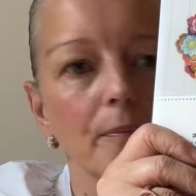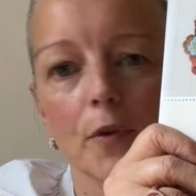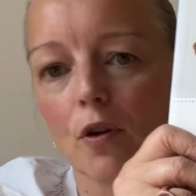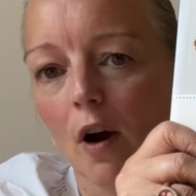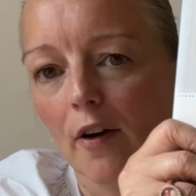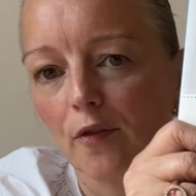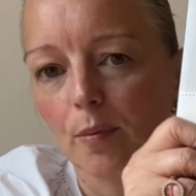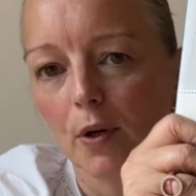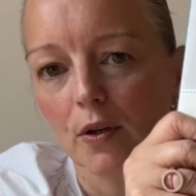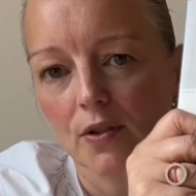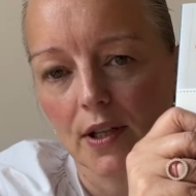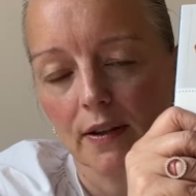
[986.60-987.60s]
craft
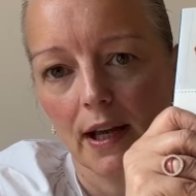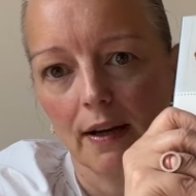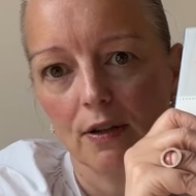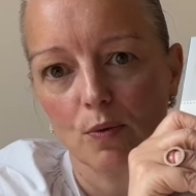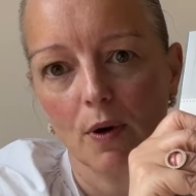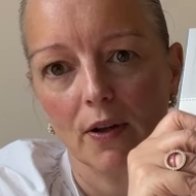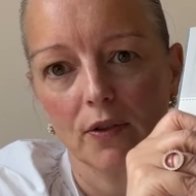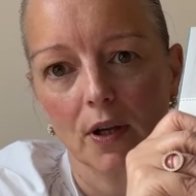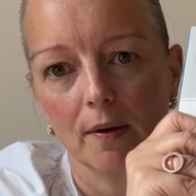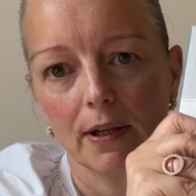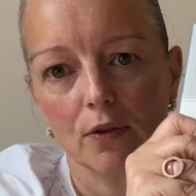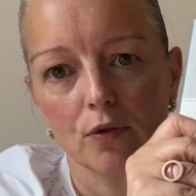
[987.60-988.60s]
books in there. It's worth
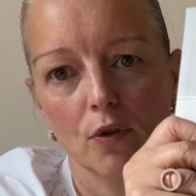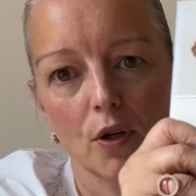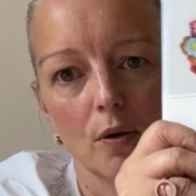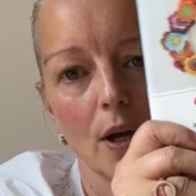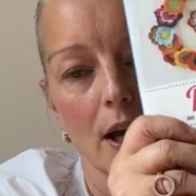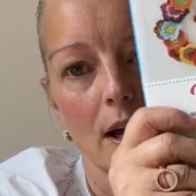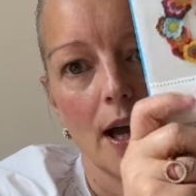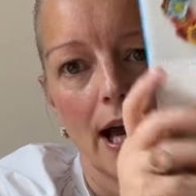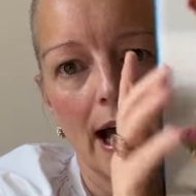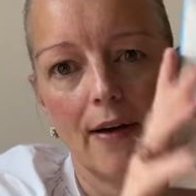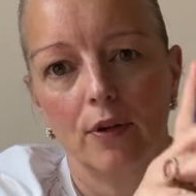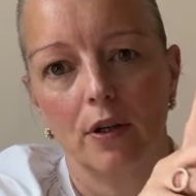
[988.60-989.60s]
going through.
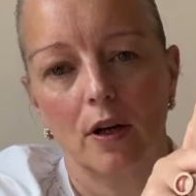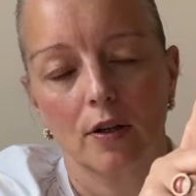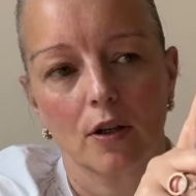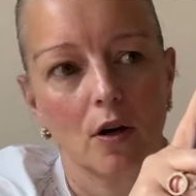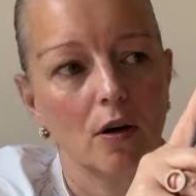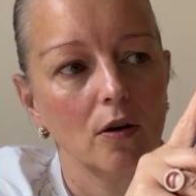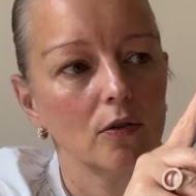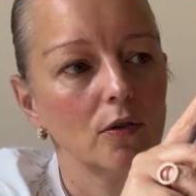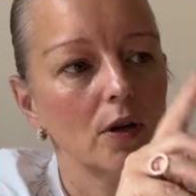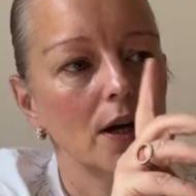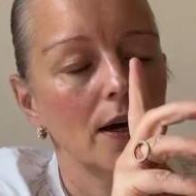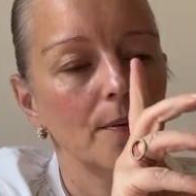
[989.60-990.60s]
Have a look
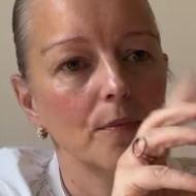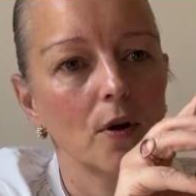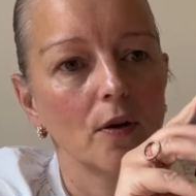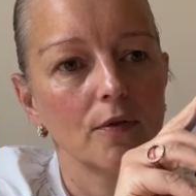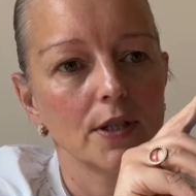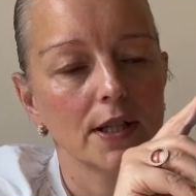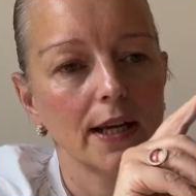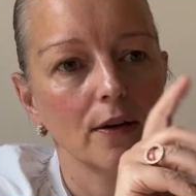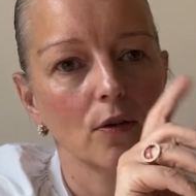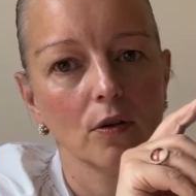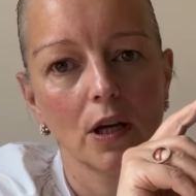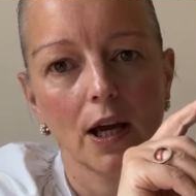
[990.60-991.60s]
on obviously an
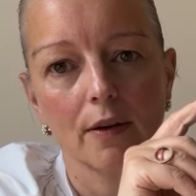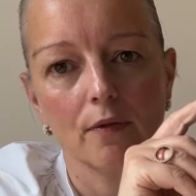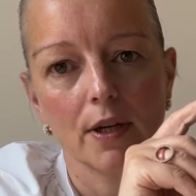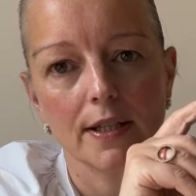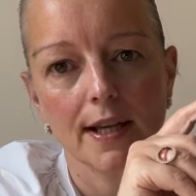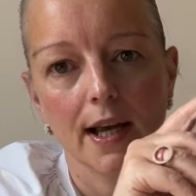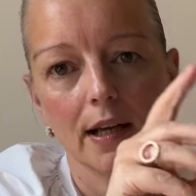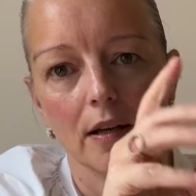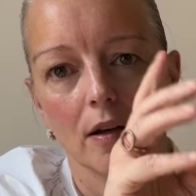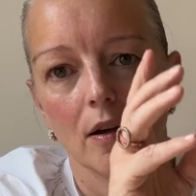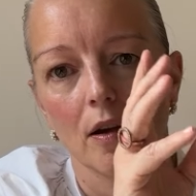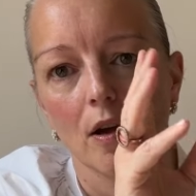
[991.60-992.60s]
online
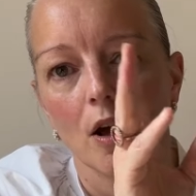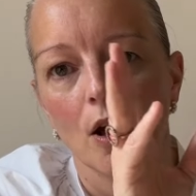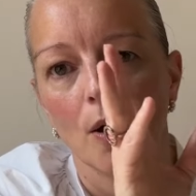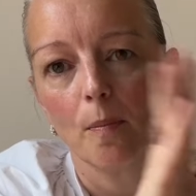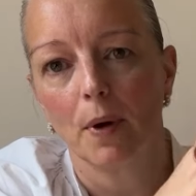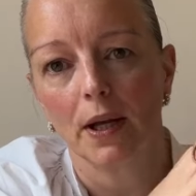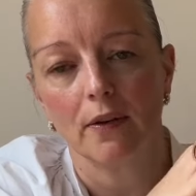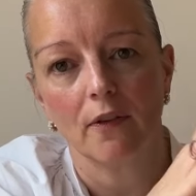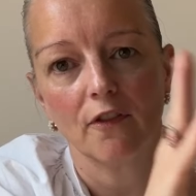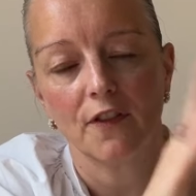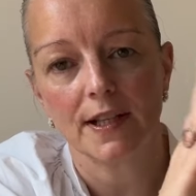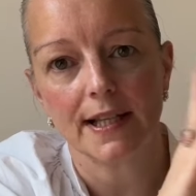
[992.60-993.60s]
retailer, but
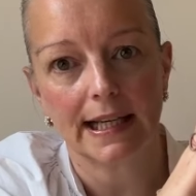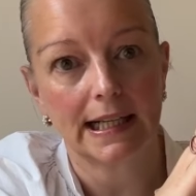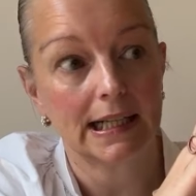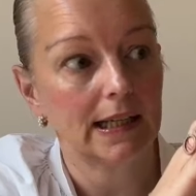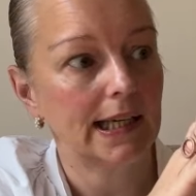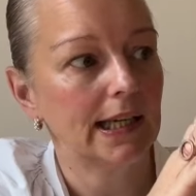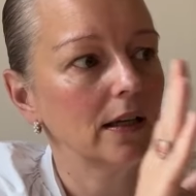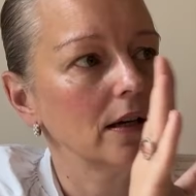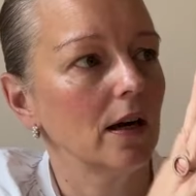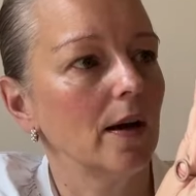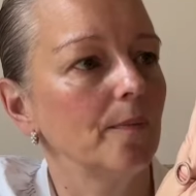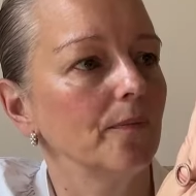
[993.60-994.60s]
physically
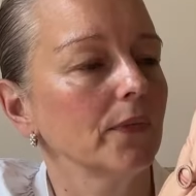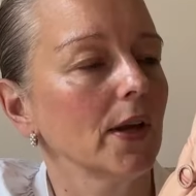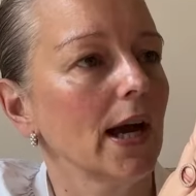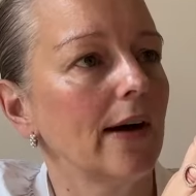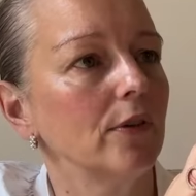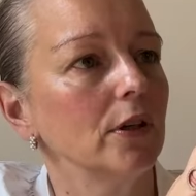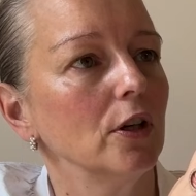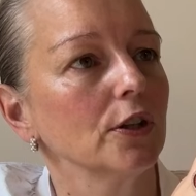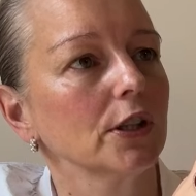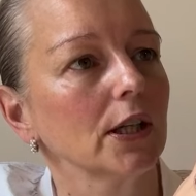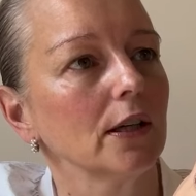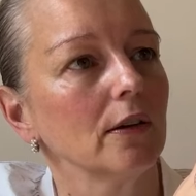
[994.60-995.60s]
have a
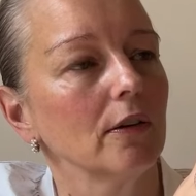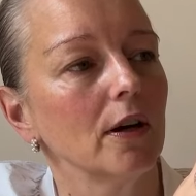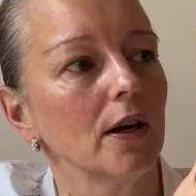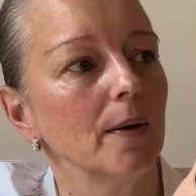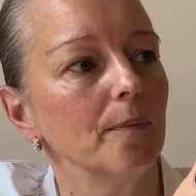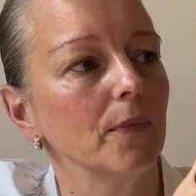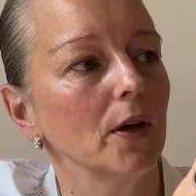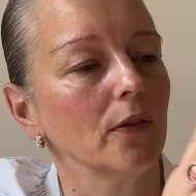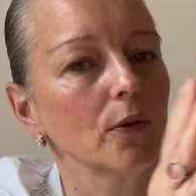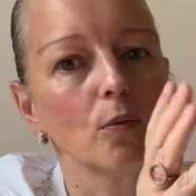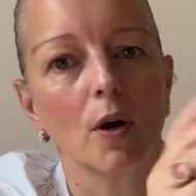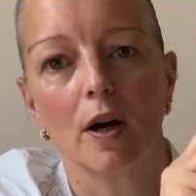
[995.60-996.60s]
look at
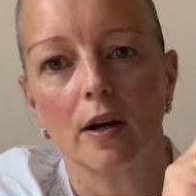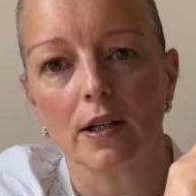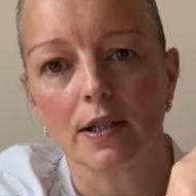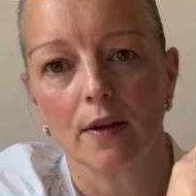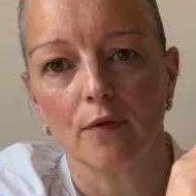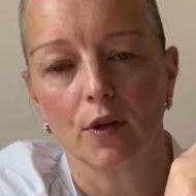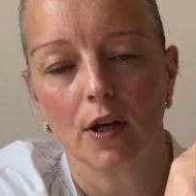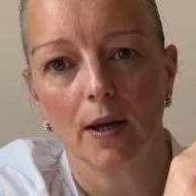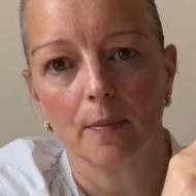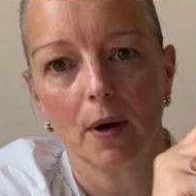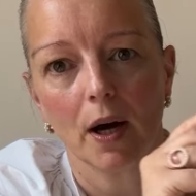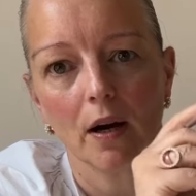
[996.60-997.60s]
The Works if you're
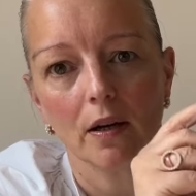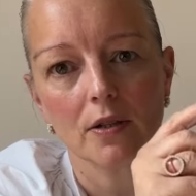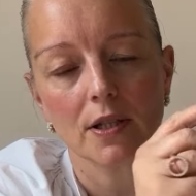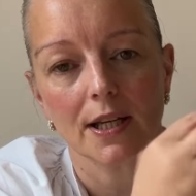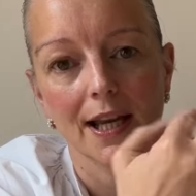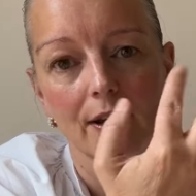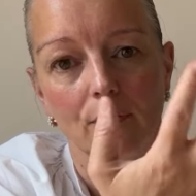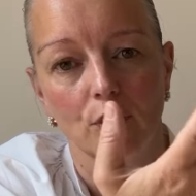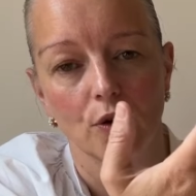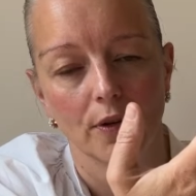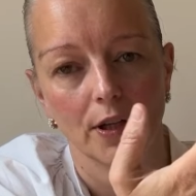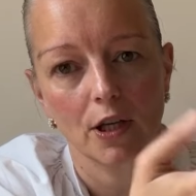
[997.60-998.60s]
going past. If
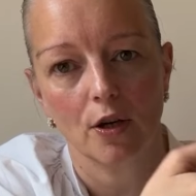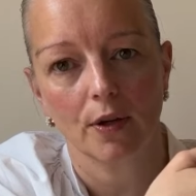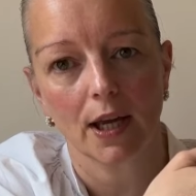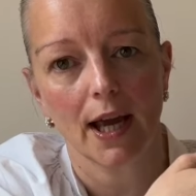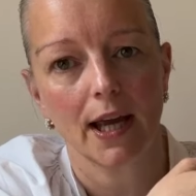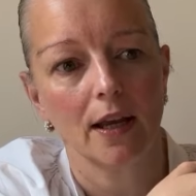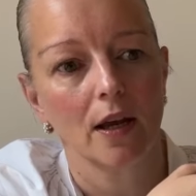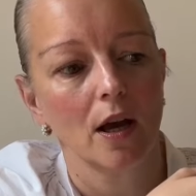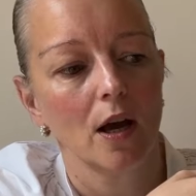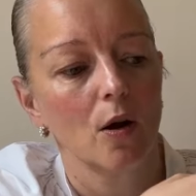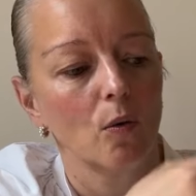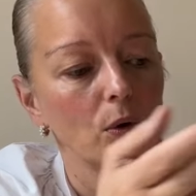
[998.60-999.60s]
you're in the UK,
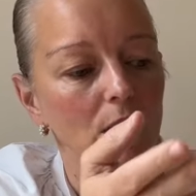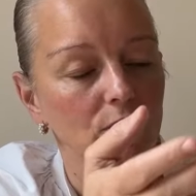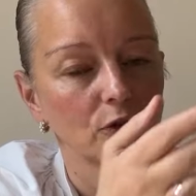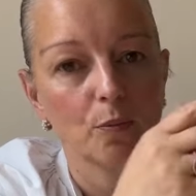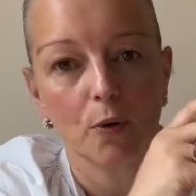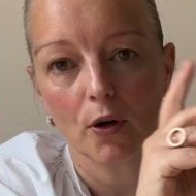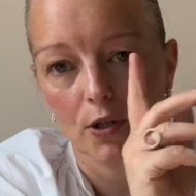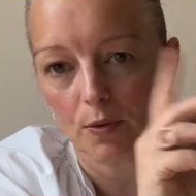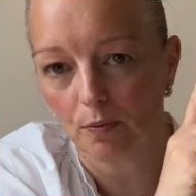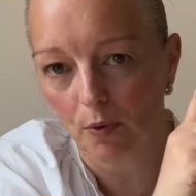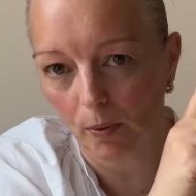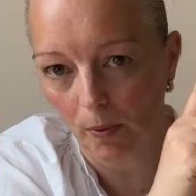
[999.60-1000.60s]
World of Books
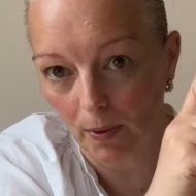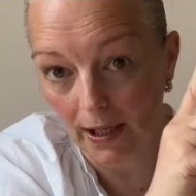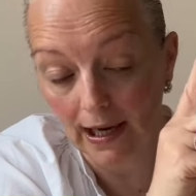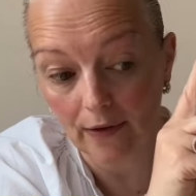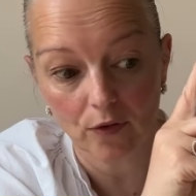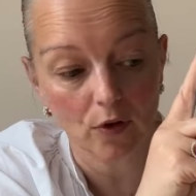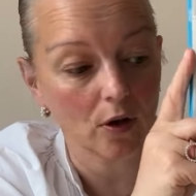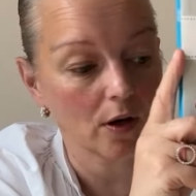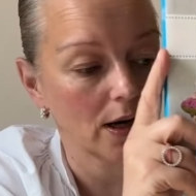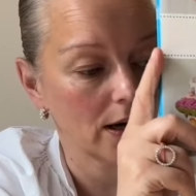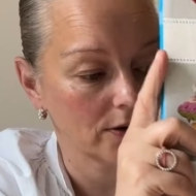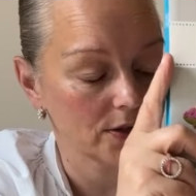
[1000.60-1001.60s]
probably have
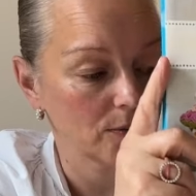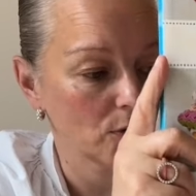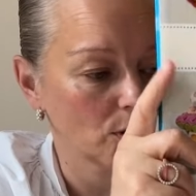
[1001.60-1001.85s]
got some